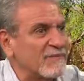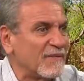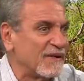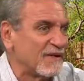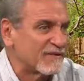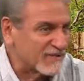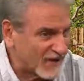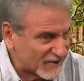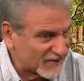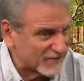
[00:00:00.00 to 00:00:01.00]
Money goes to
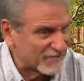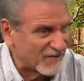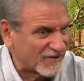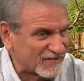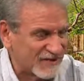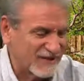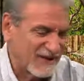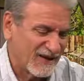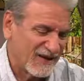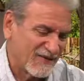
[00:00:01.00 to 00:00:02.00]
Autism Project.
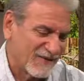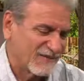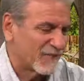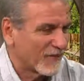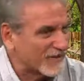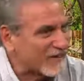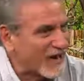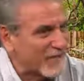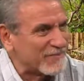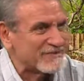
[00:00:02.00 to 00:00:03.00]
We have a red
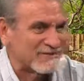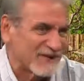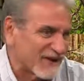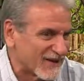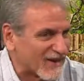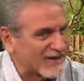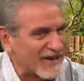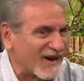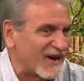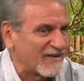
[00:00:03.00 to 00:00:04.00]
carpet, so when they get out of
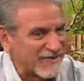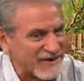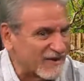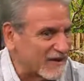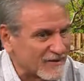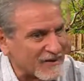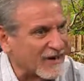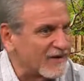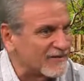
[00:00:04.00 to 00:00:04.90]
the car, we get out of the car.